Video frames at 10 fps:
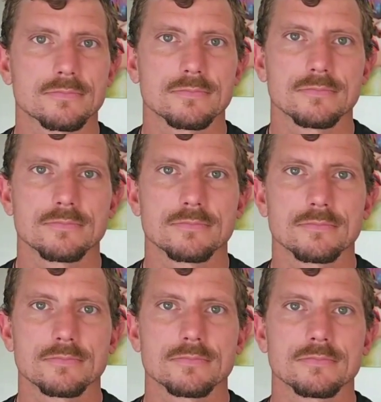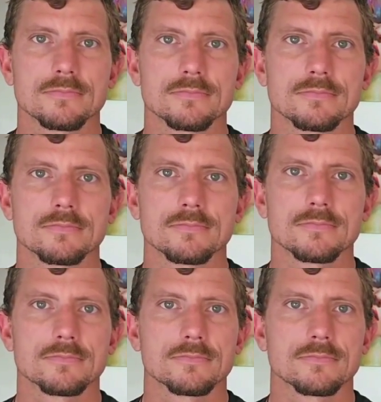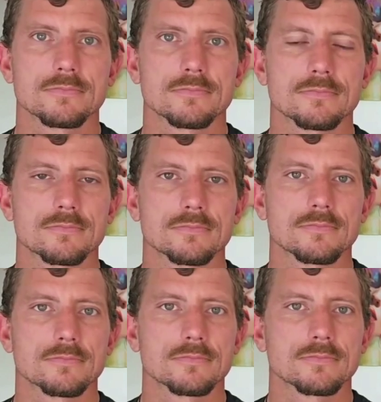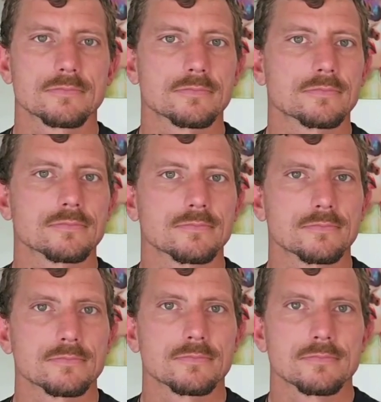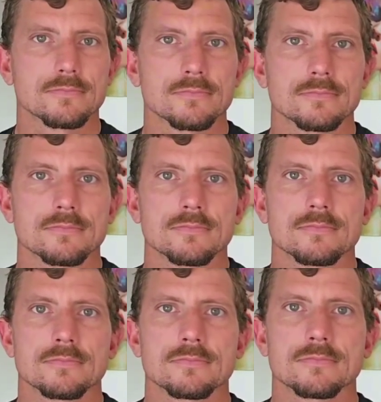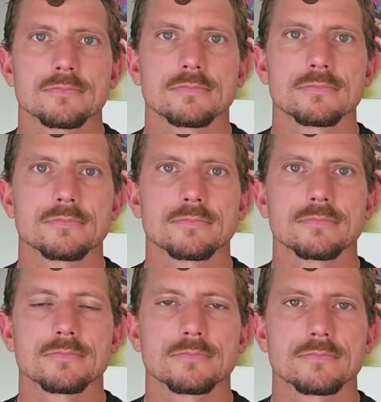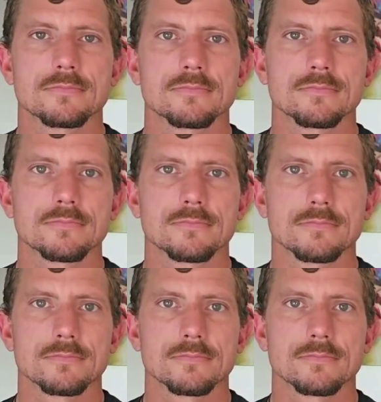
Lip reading: This person isn't speaking.